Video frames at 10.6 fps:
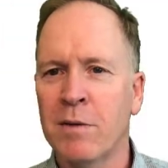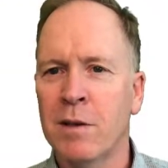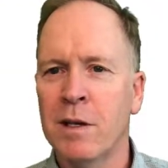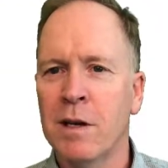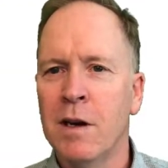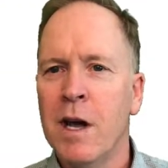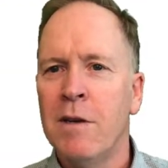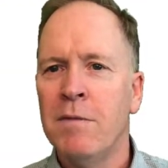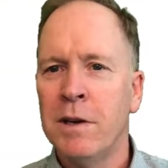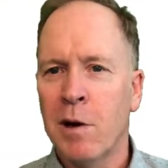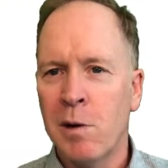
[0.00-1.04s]
over to the
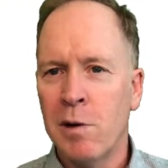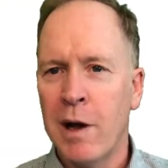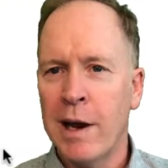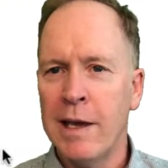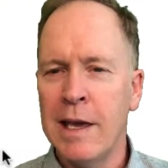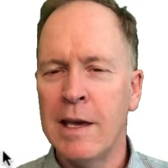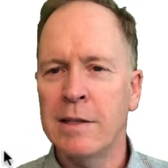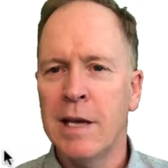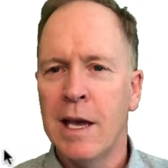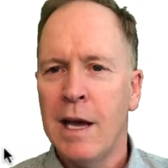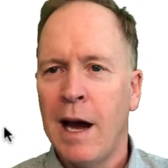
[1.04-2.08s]
VRO client,
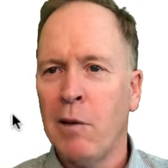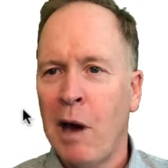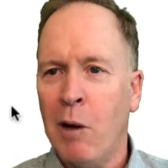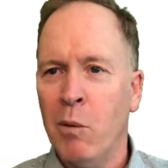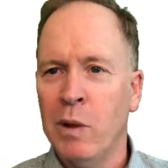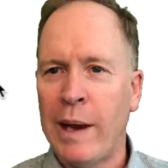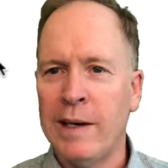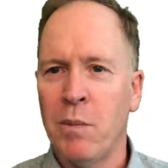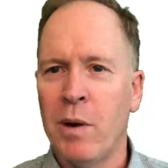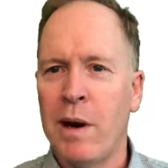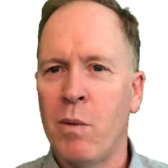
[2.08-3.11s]
is I would like to
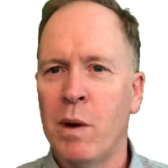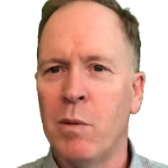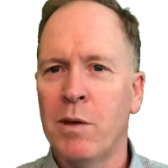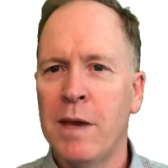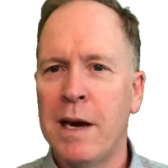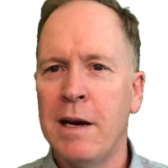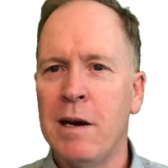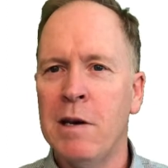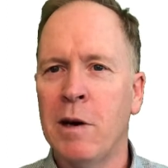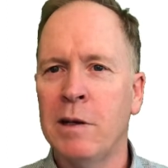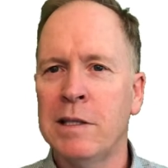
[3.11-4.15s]
point out one more thing.
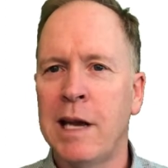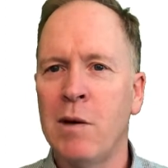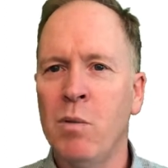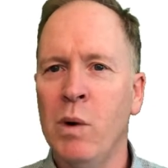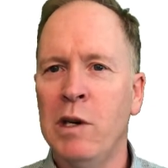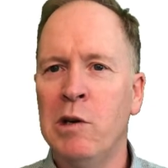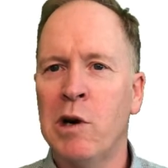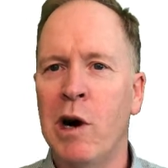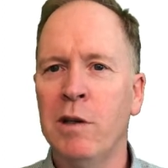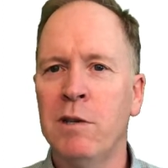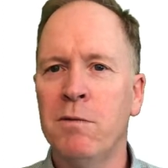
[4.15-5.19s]
Notice that when you
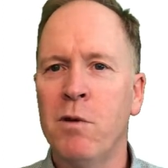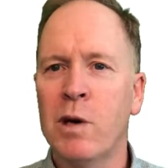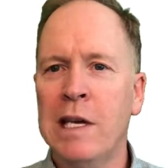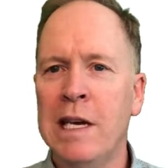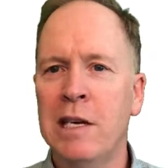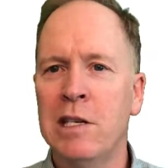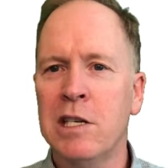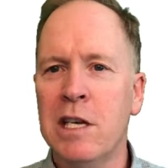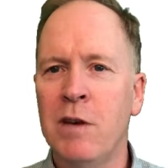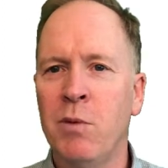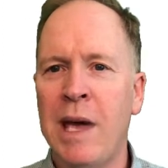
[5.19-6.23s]
call this for
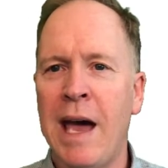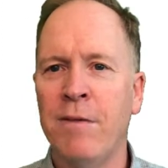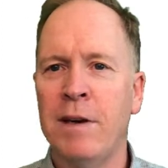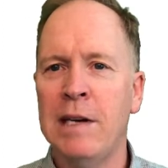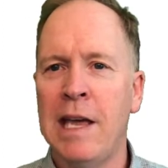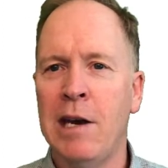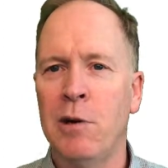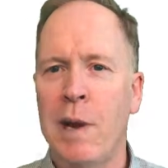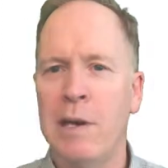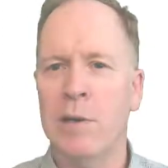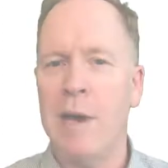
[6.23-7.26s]
each, if we have an
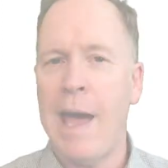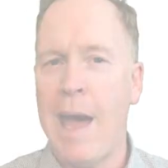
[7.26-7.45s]
iterator